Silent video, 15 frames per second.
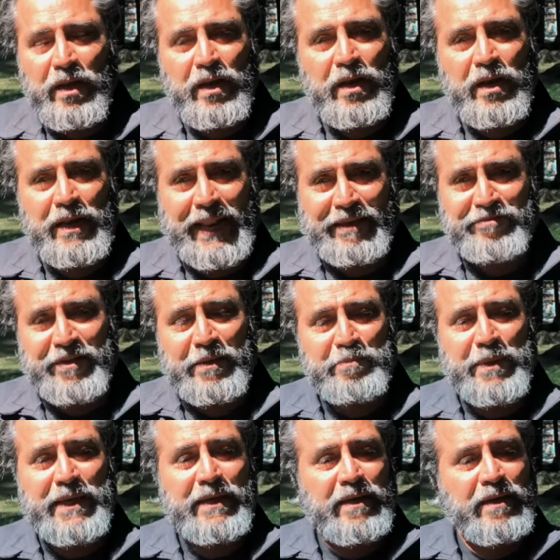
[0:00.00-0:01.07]
life can
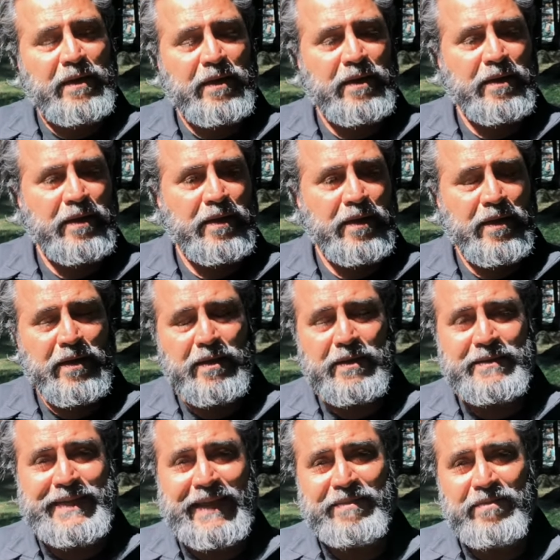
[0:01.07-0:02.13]
be
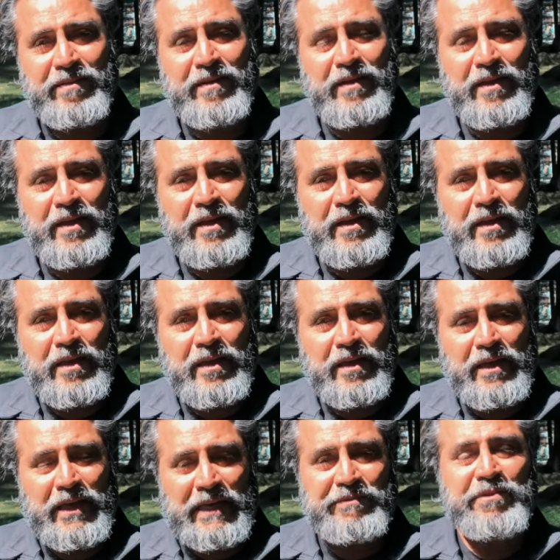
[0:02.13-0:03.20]
death,
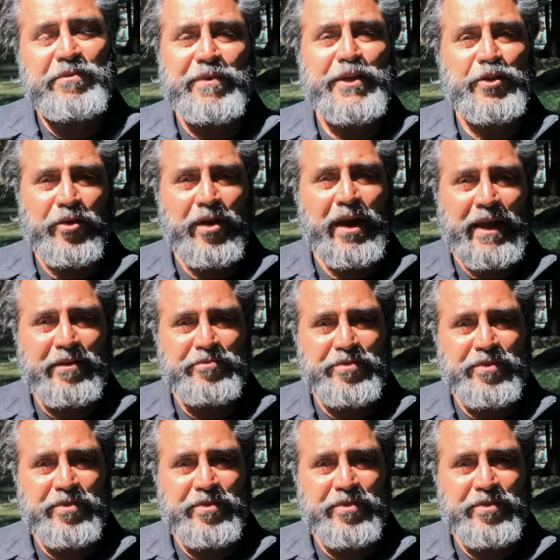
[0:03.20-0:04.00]
even when you're alive.